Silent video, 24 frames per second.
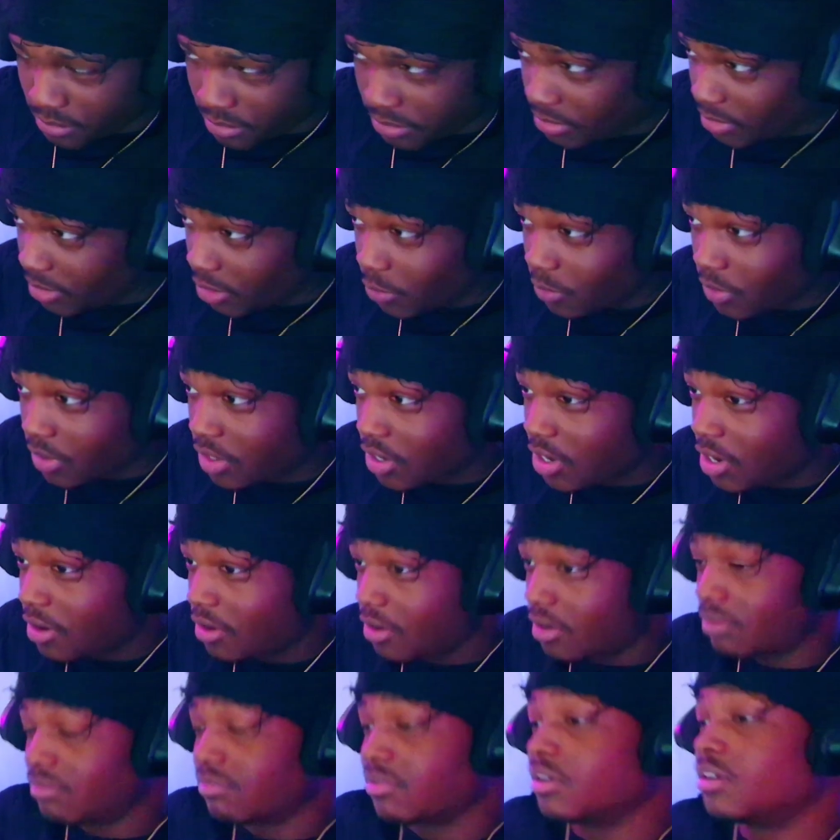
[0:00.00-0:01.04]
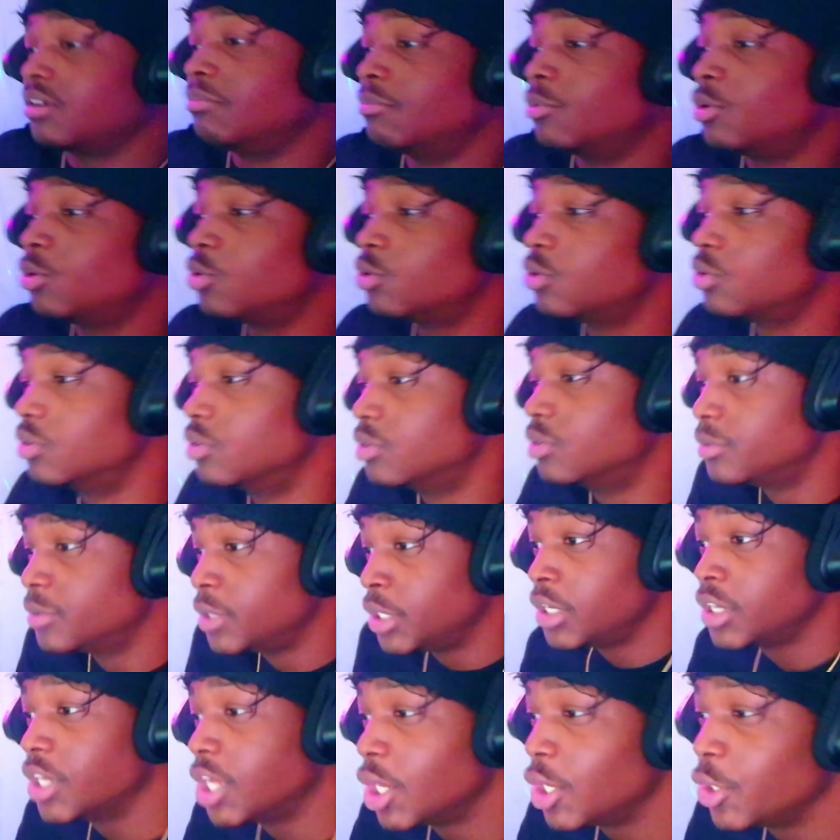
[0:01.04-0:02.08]
you a dog, bro. Moon,
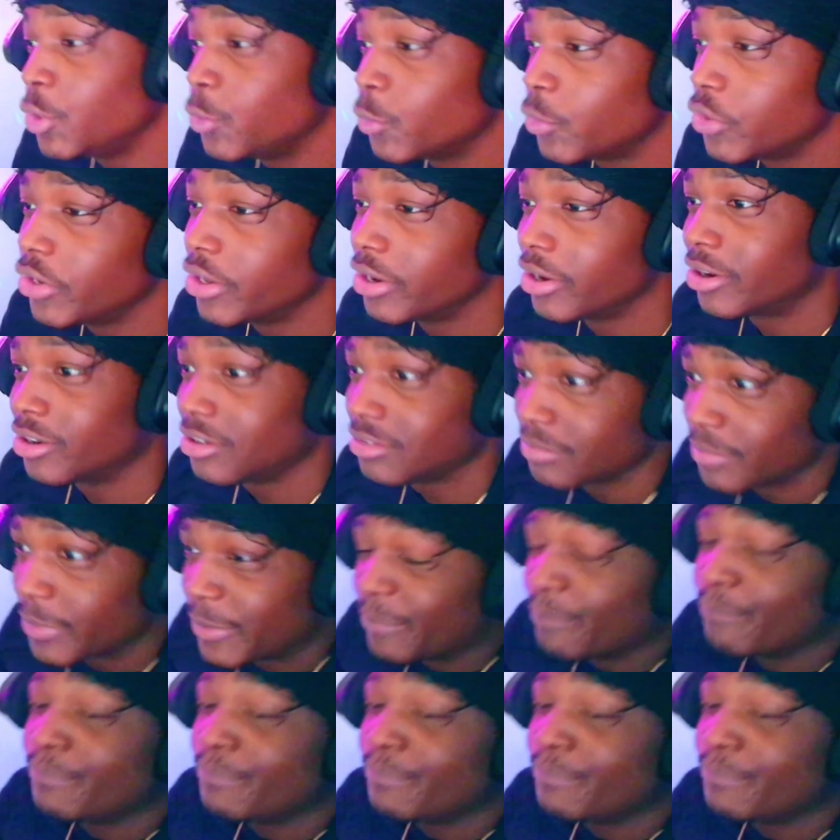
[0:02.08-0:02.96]
you a dog, bro.